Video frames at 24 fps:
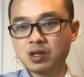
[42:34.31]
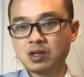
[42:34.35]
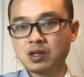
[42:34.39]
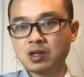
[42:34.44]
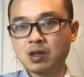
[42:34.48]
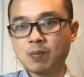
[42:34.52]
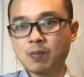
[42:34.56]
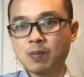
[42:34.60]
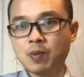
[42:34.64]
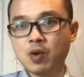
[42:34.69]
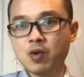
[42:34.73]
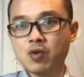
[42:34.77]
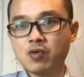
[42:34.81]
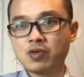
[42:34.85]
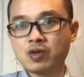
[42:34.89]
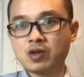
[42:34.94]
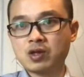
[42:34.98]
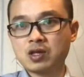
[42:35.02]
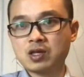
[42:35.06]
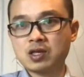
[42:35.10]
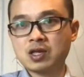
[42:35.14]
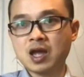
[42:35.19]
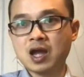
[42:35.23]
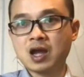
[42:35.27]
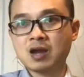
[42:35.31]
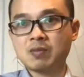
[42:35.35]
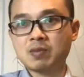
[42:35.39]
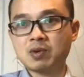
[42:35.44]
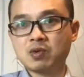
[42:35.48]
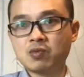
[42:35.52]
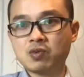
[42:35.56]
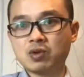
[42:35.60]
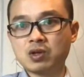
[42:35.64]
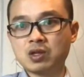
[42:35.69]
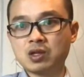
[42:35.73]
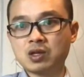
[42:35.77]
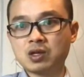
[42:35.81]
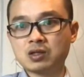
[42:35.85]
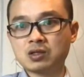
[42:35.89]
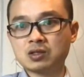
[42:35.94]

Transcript: They're both yang meridian.